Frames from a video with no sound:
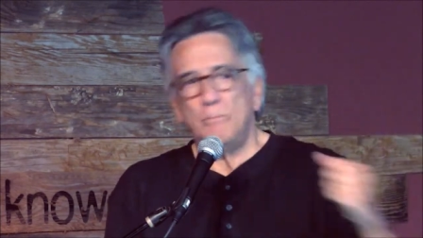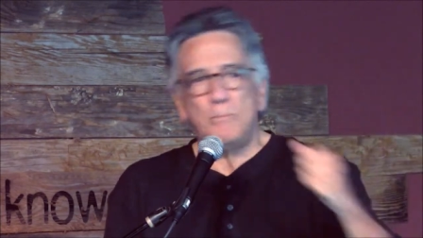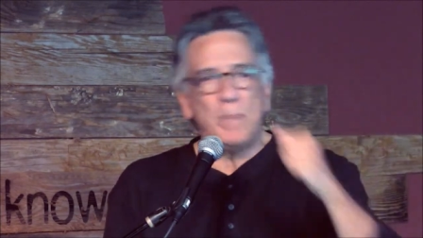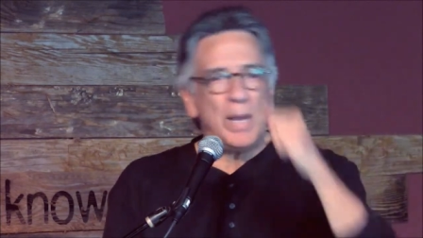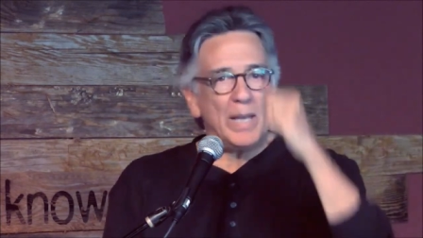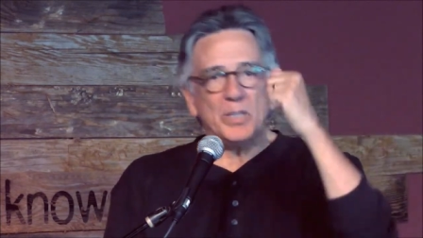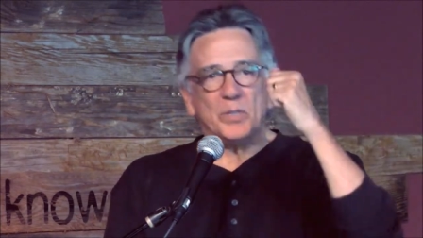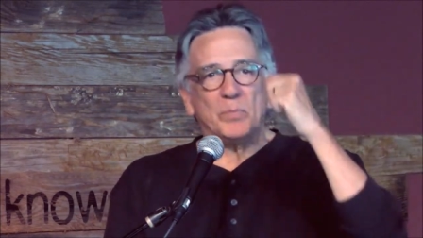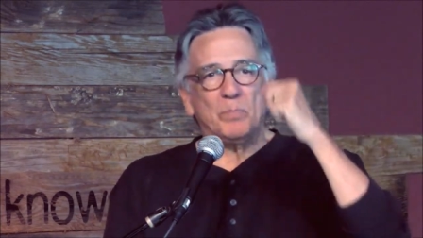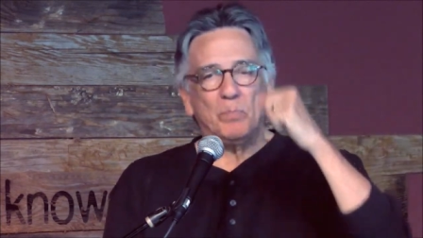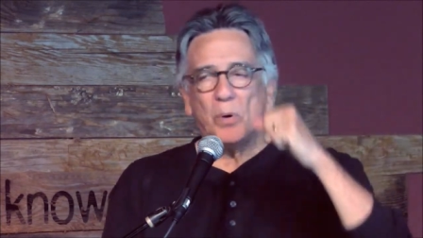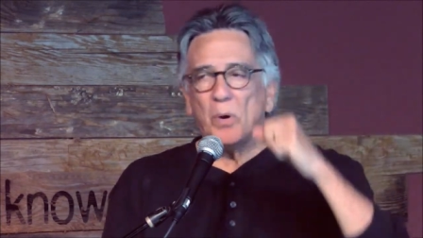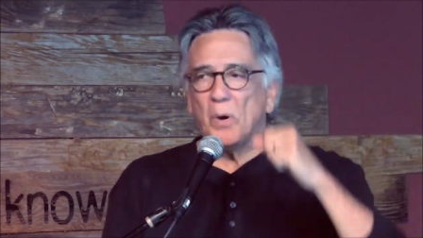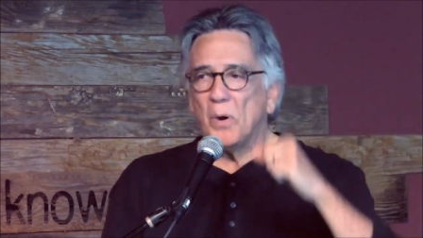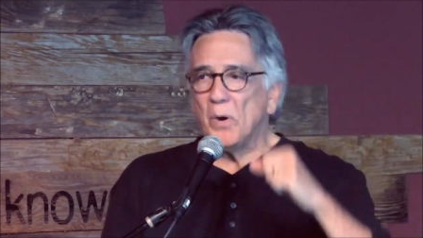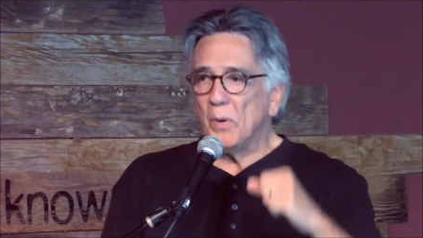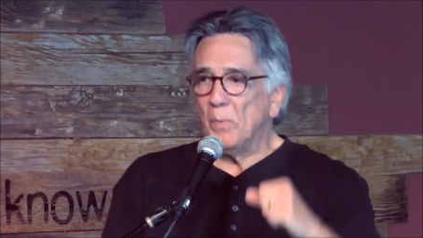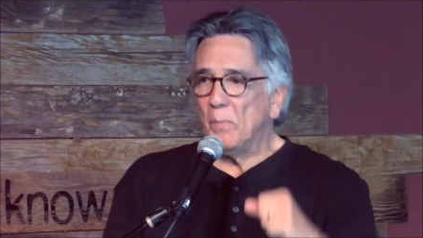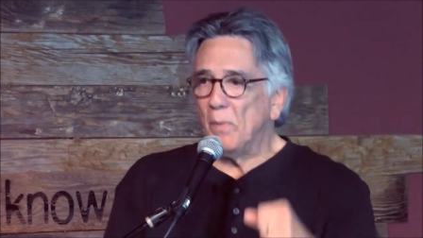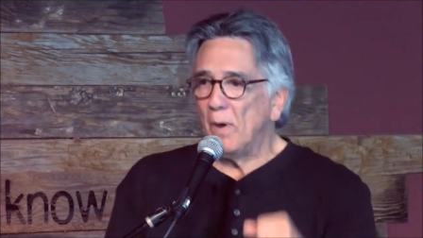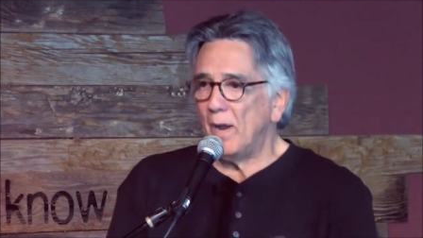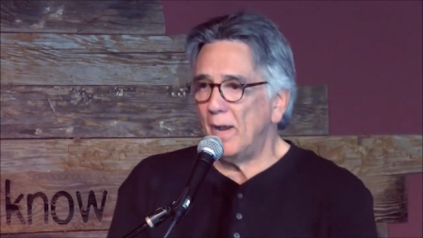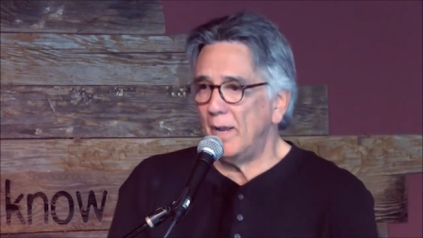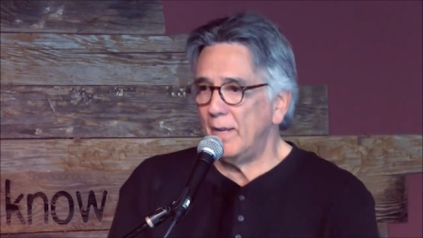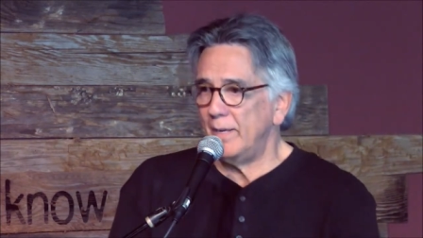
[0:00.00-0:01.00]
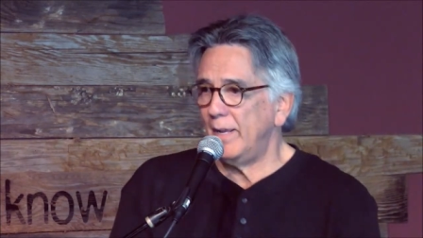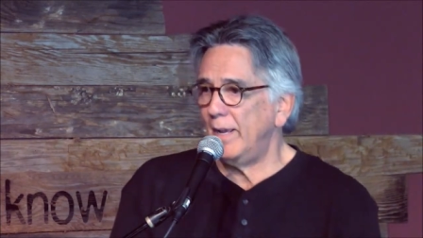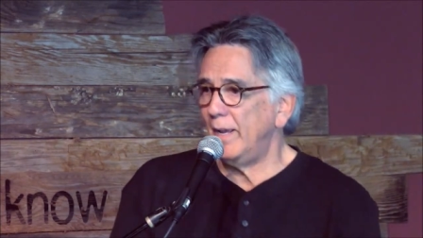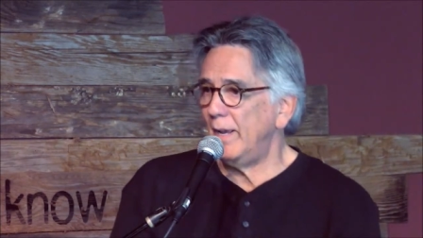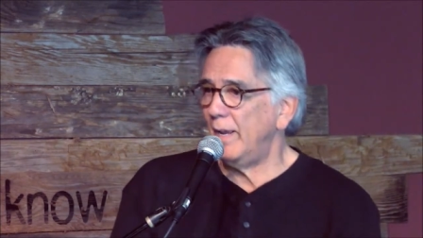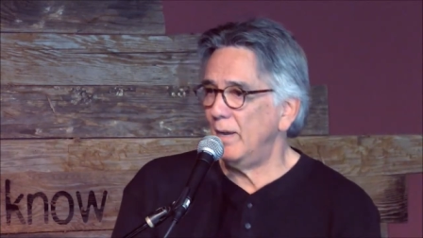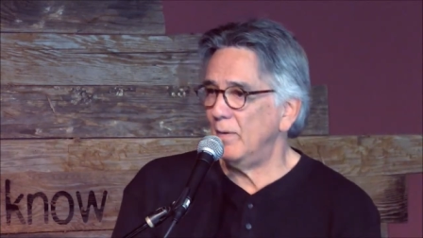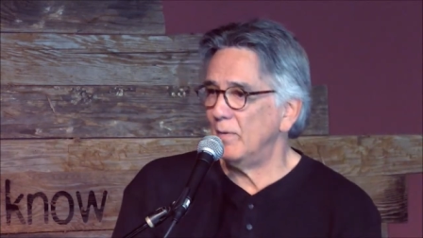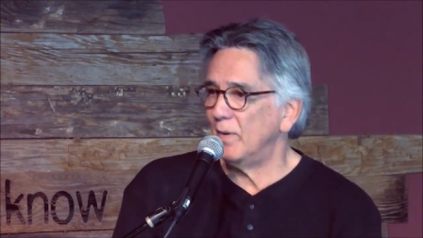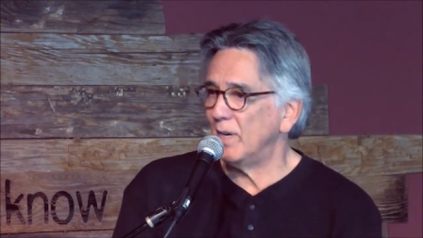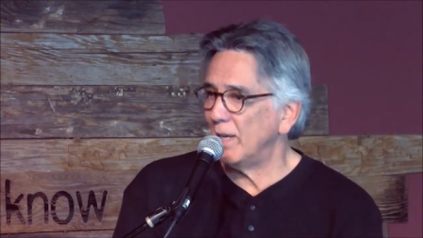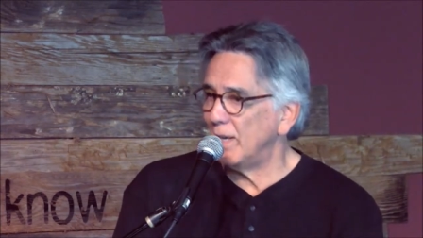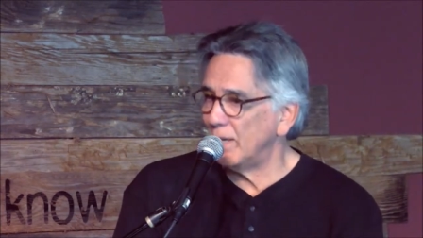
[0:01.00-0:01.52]
best part of my
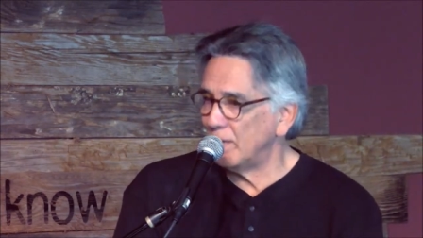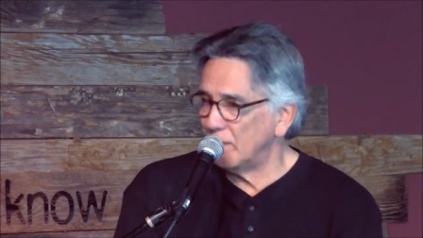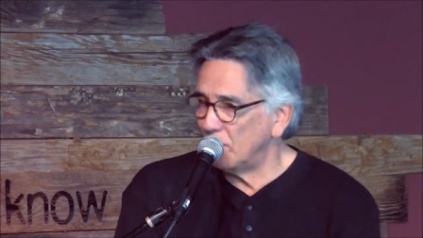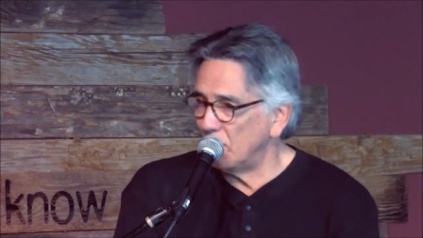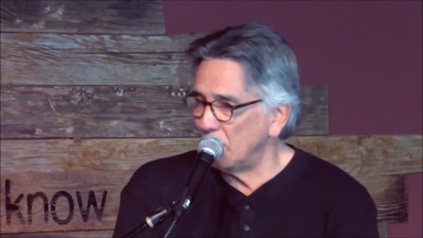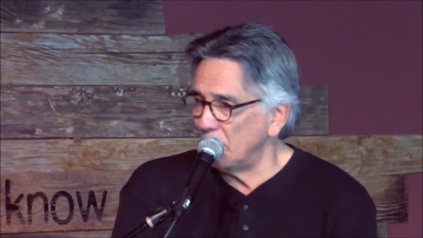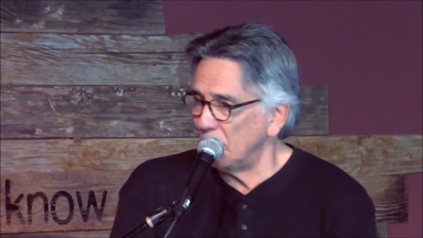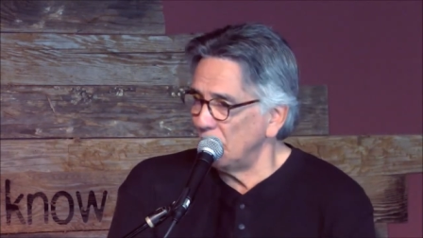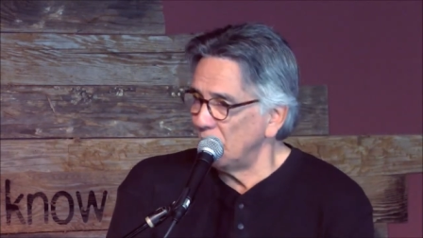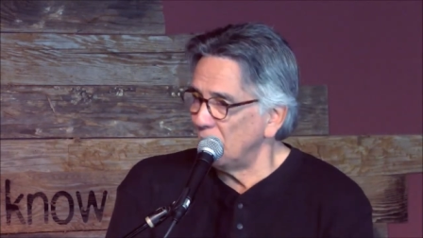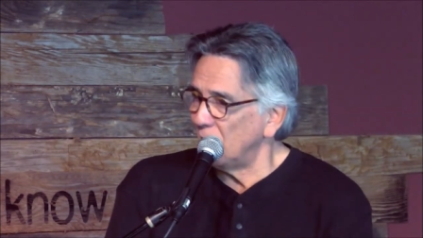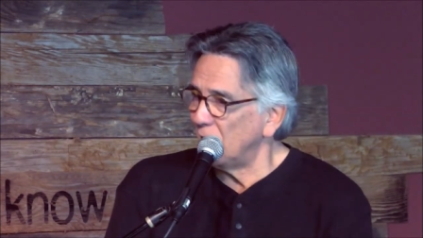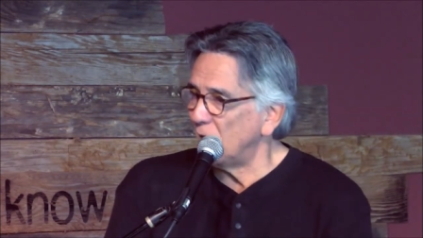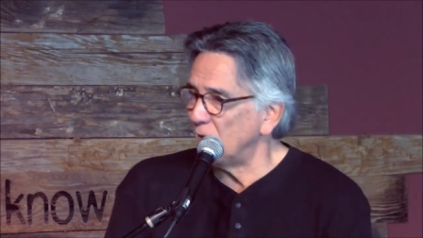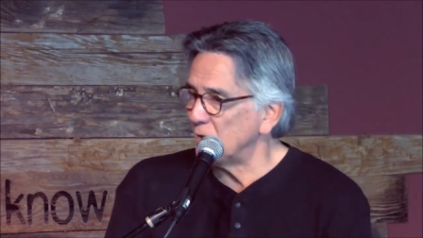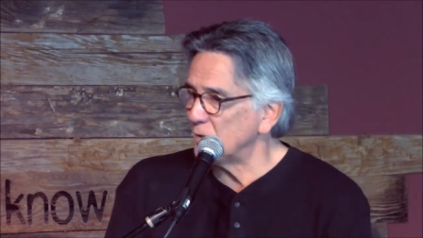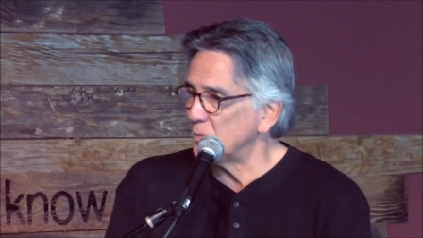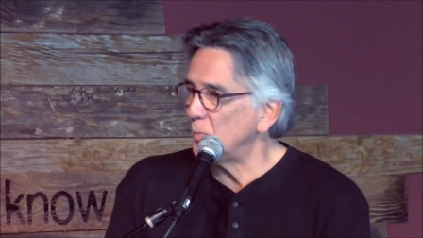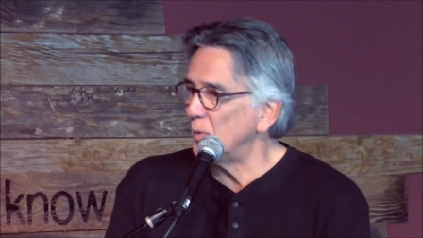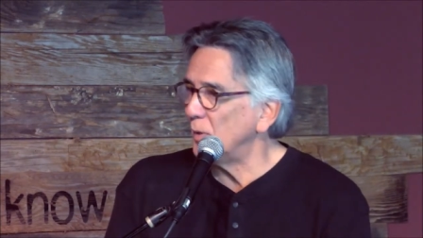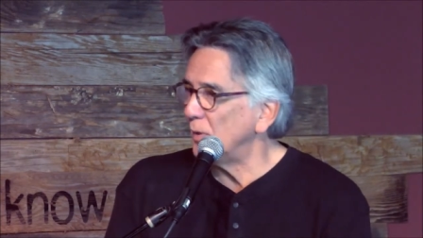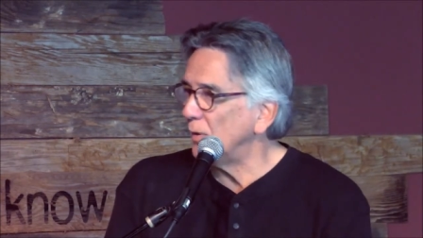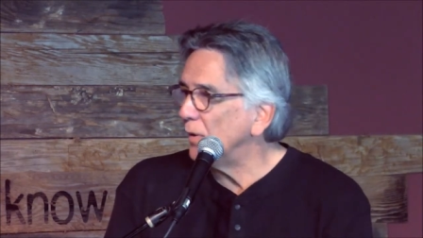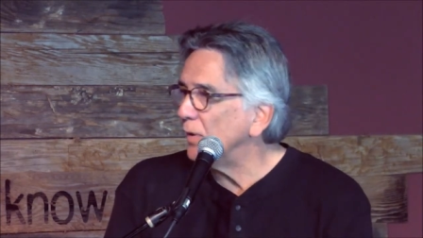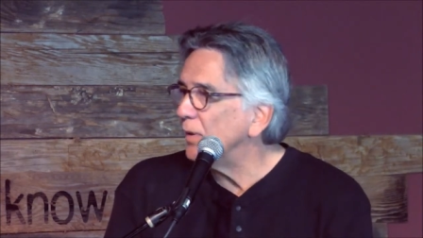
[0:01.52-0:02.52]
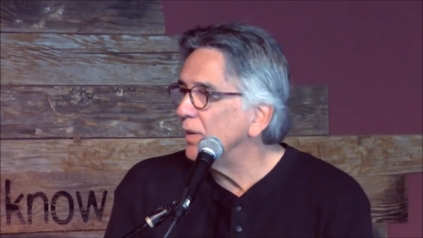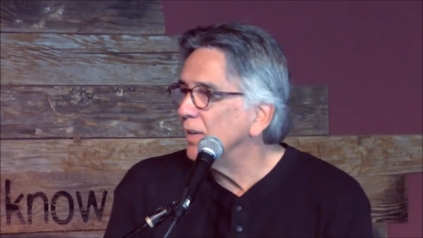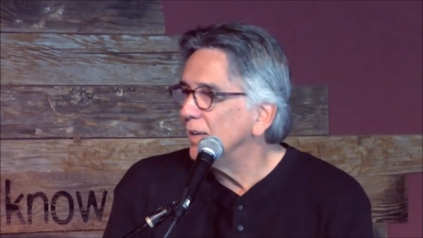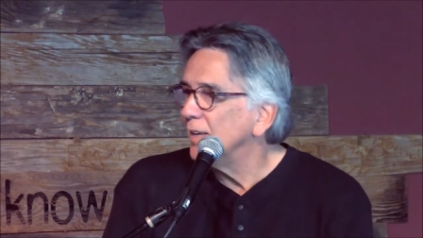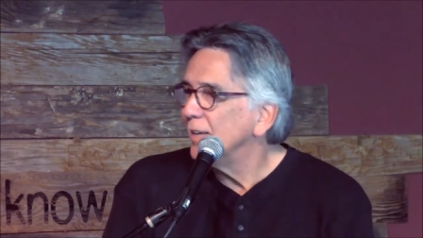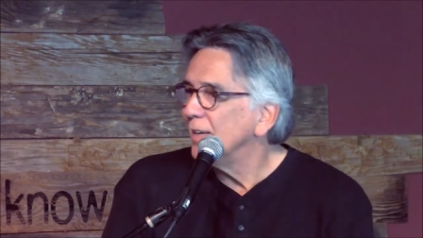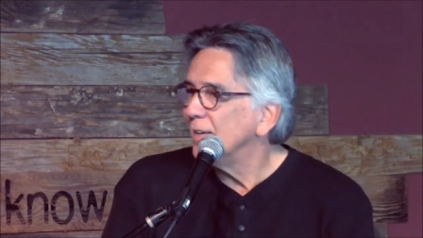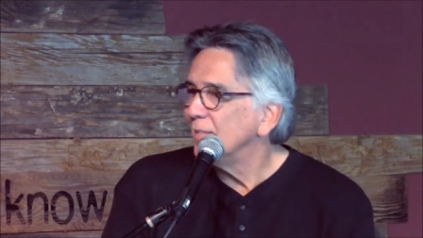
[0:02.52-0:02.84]
day when I go to the hospital